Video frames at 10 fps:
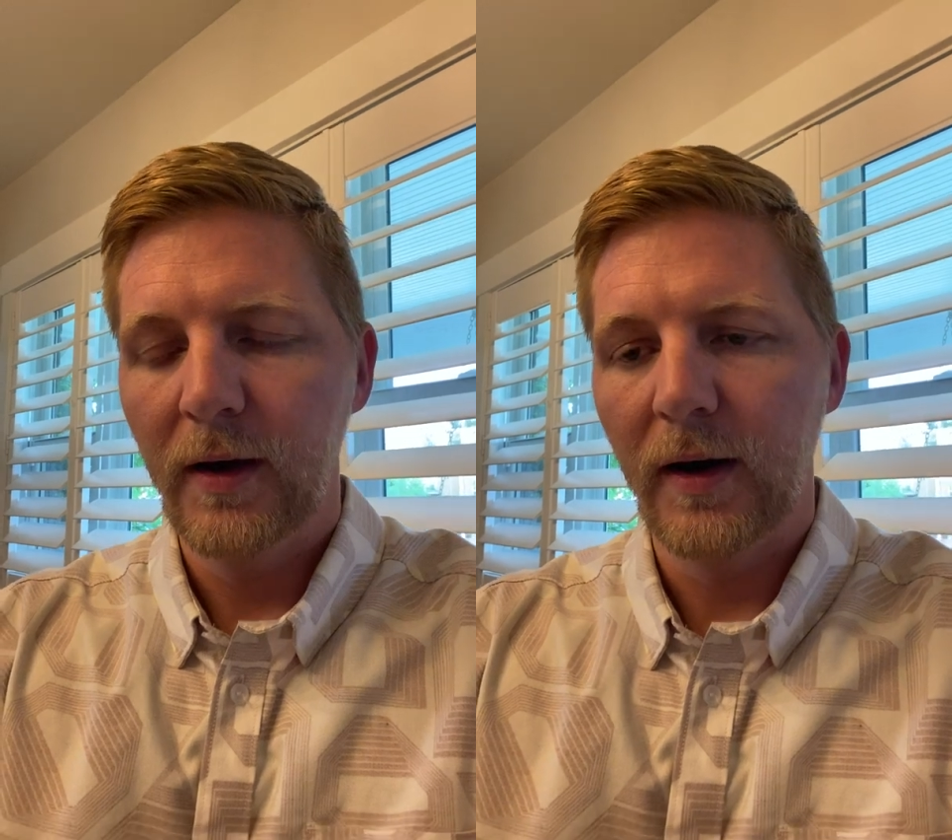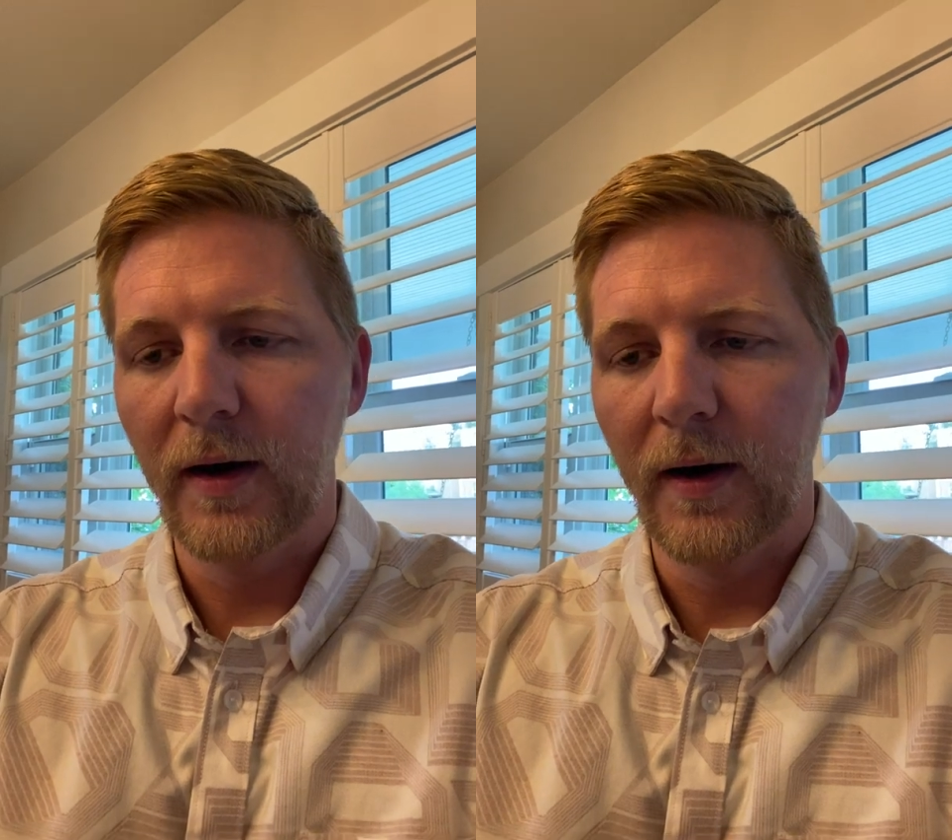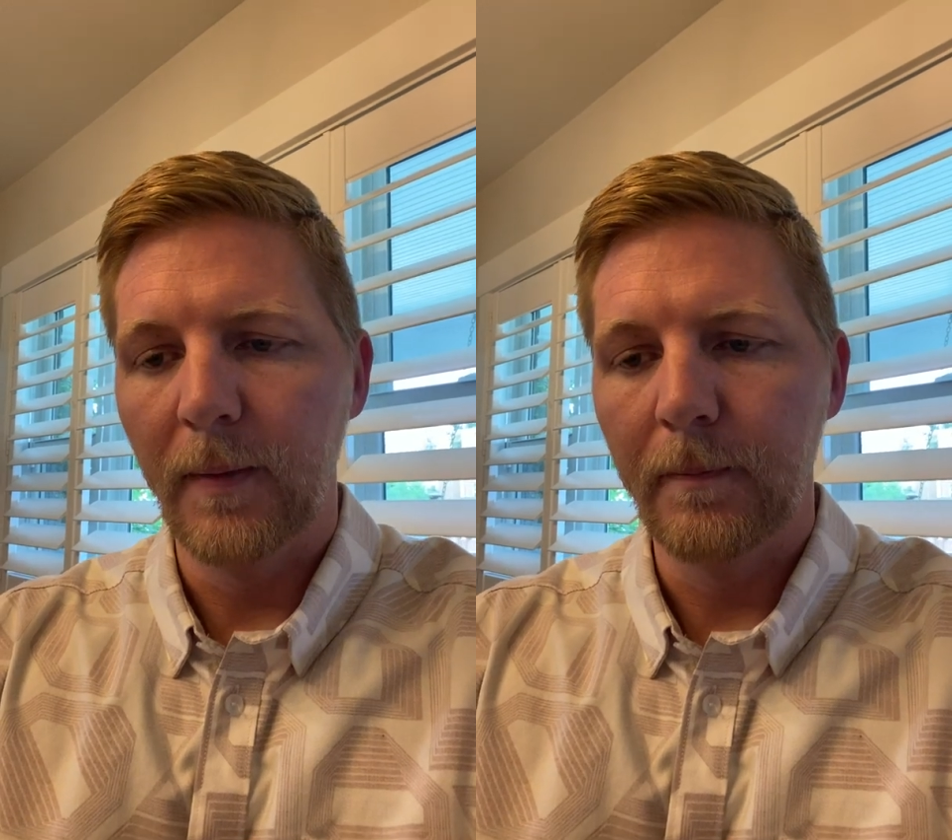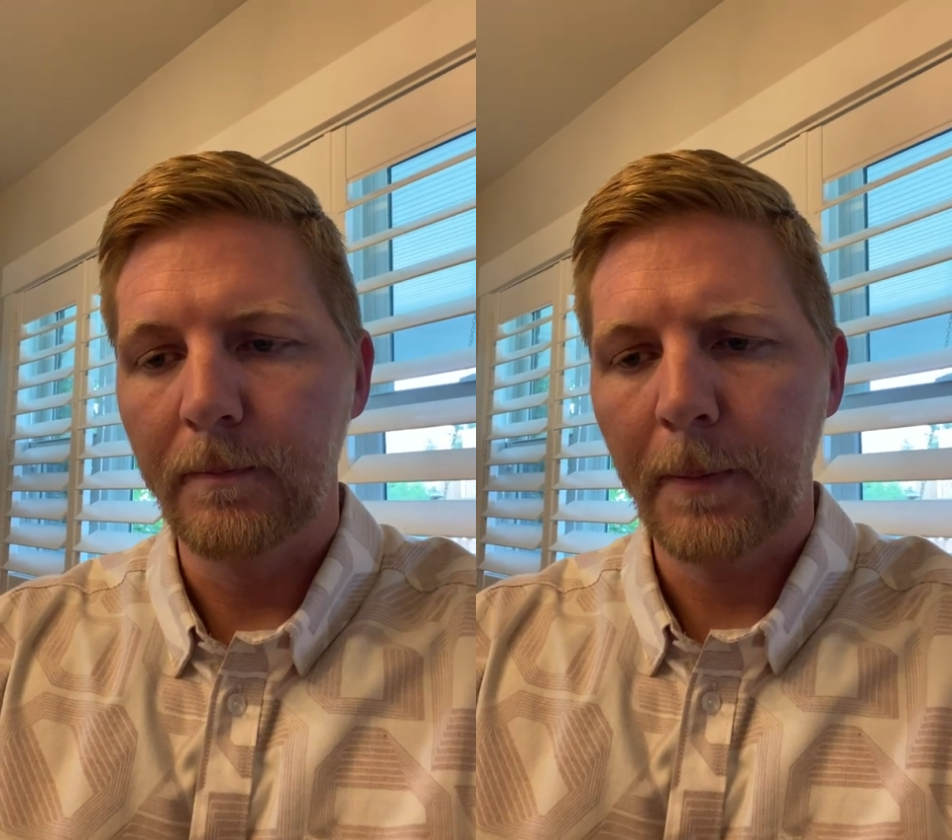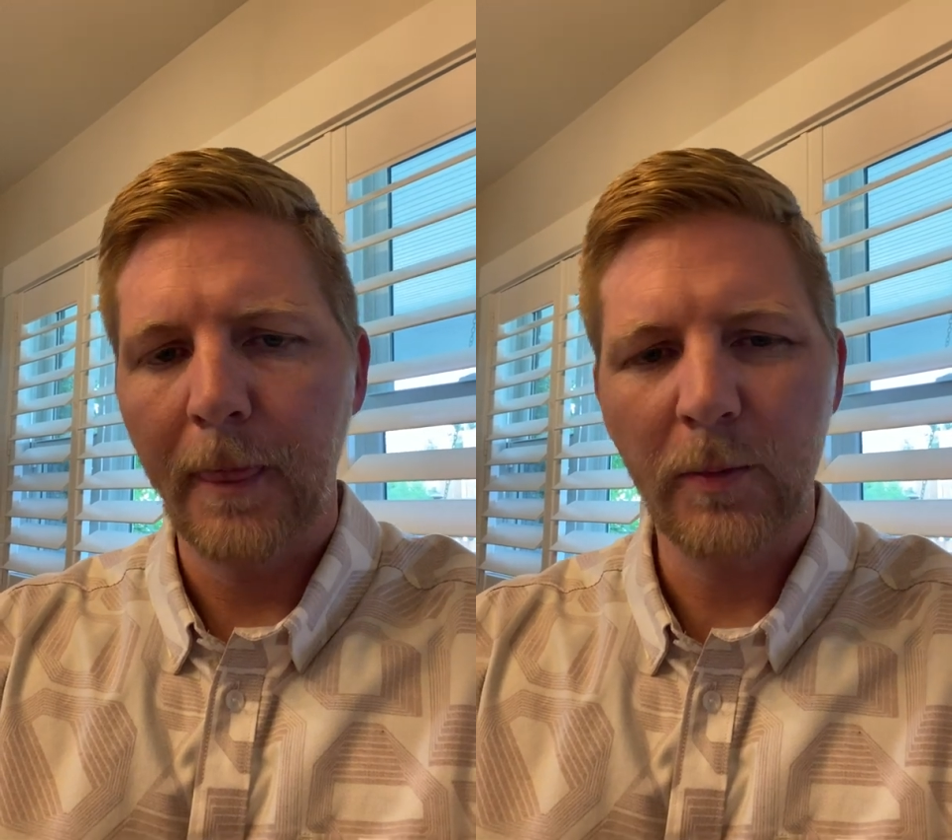
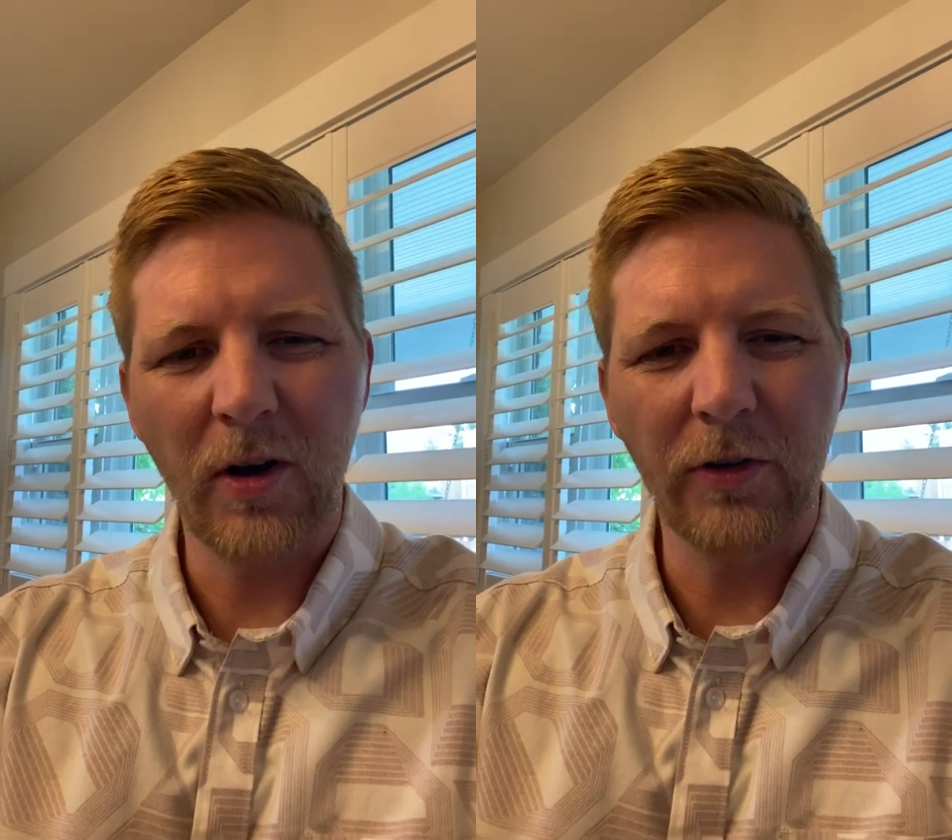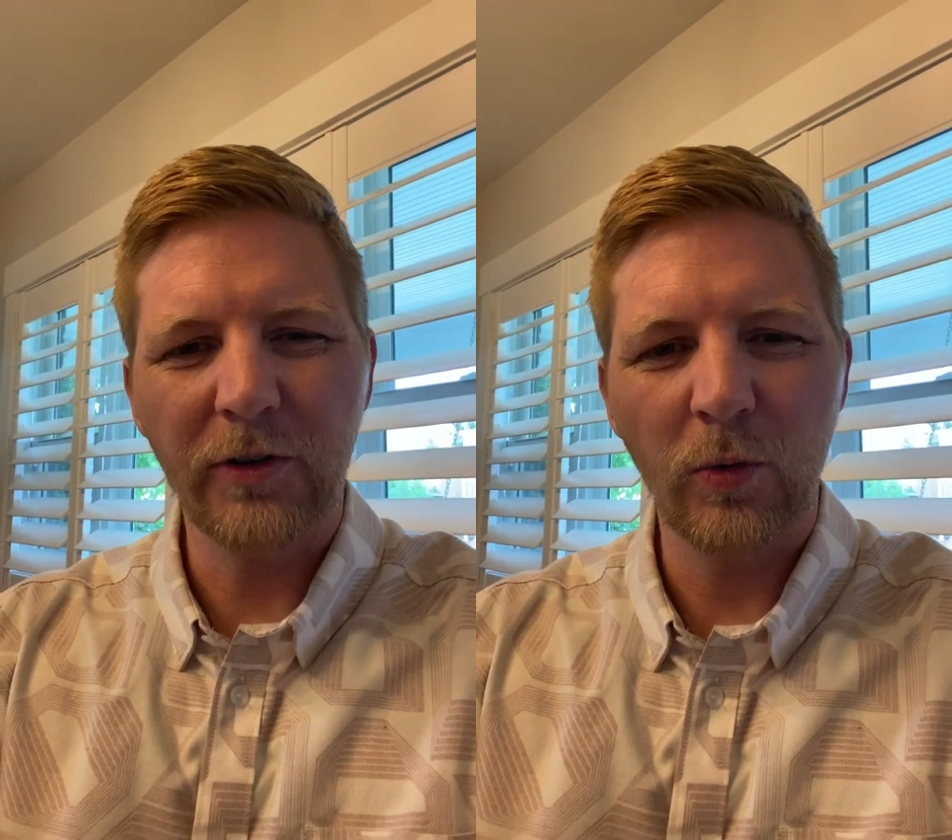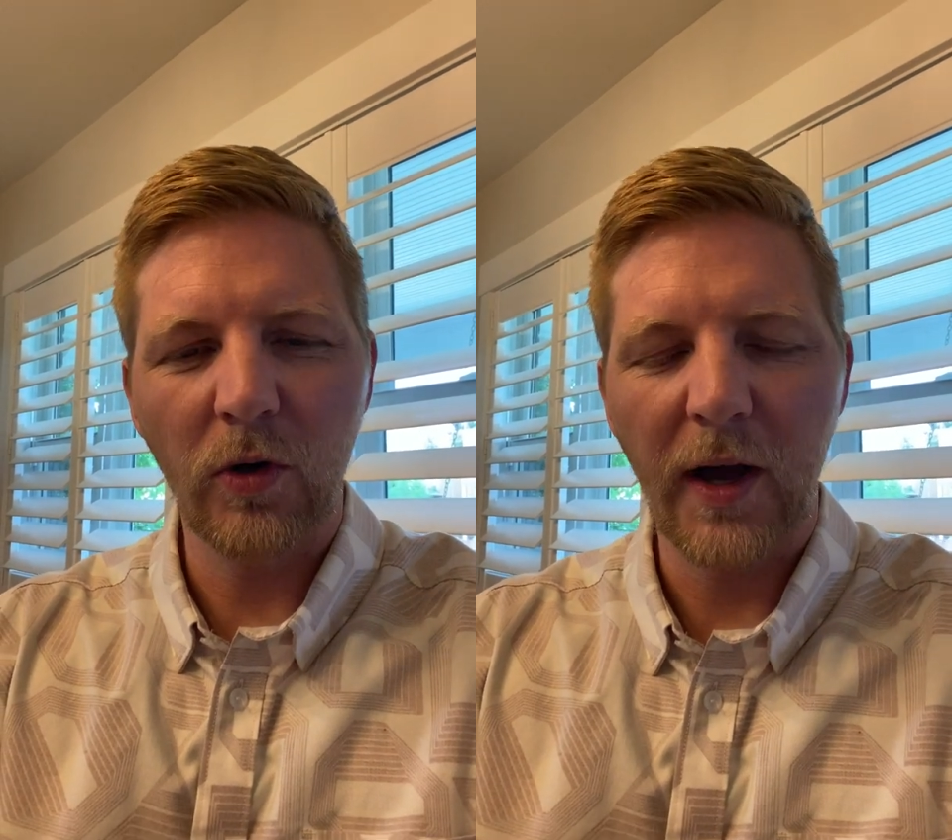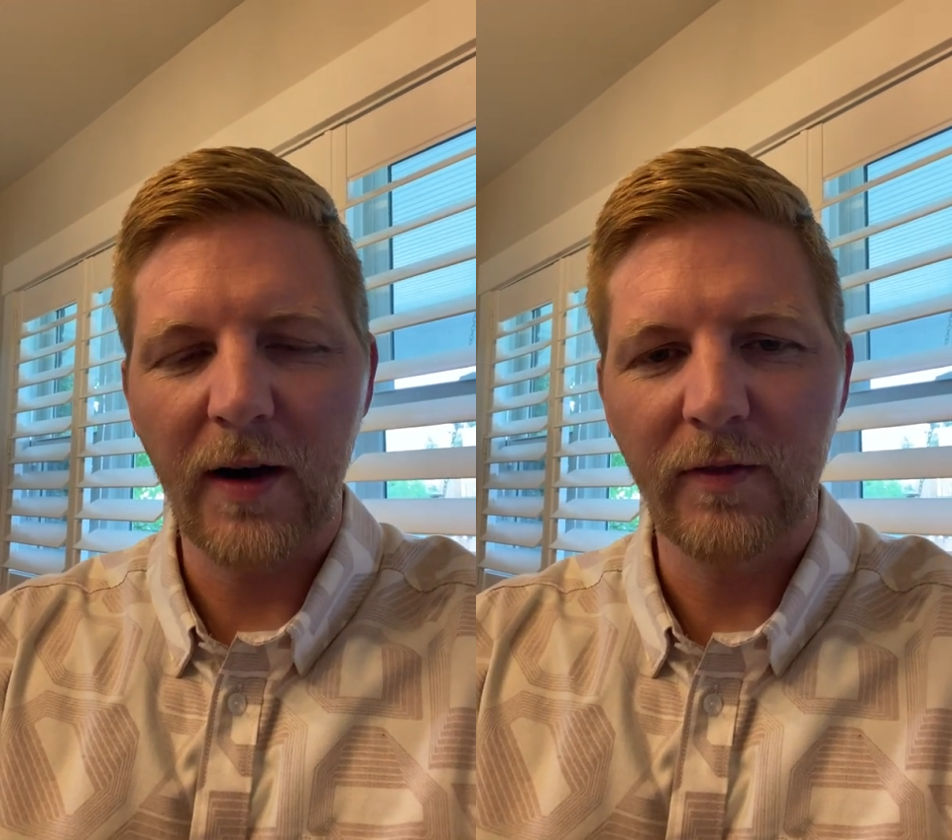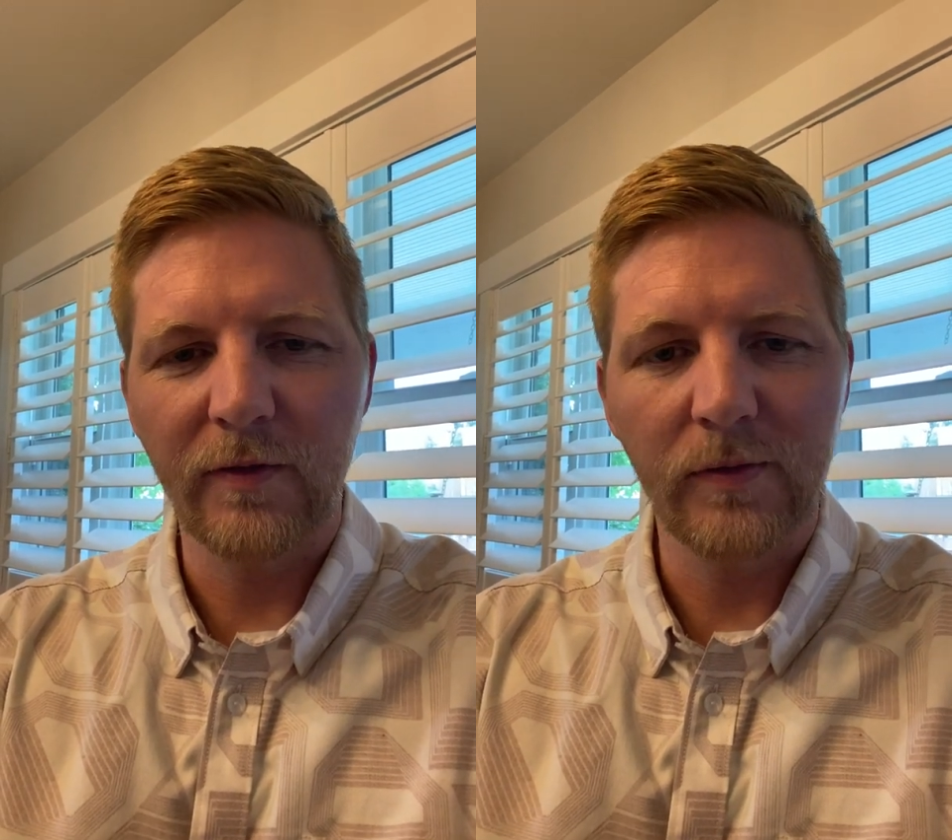But also we'll
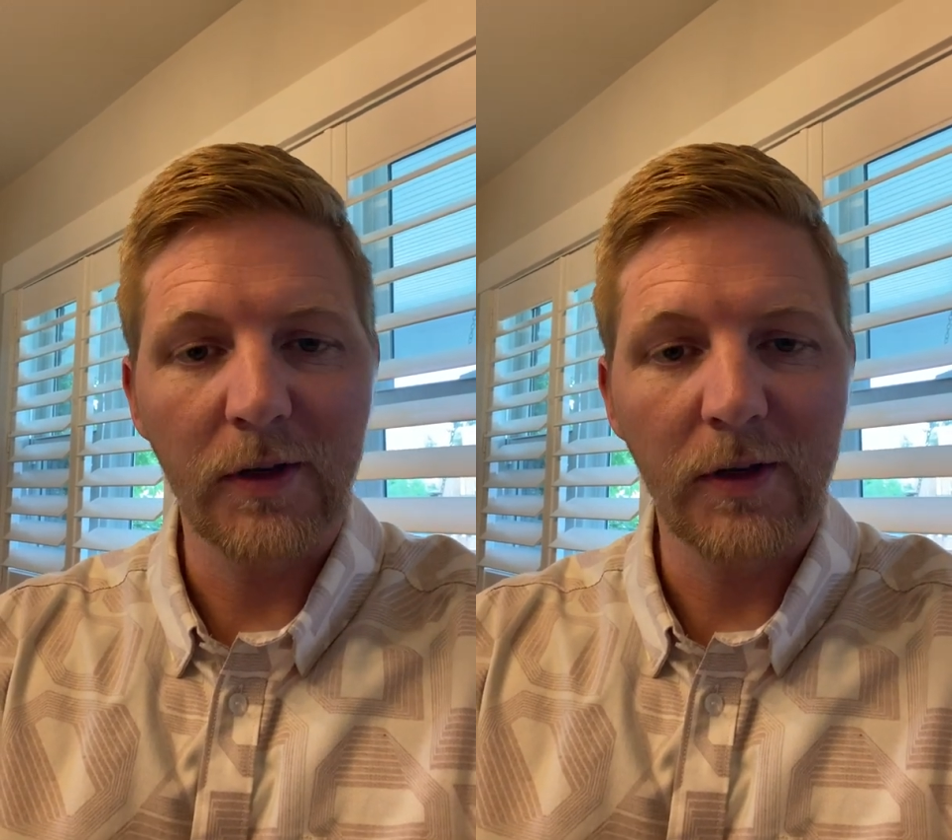have,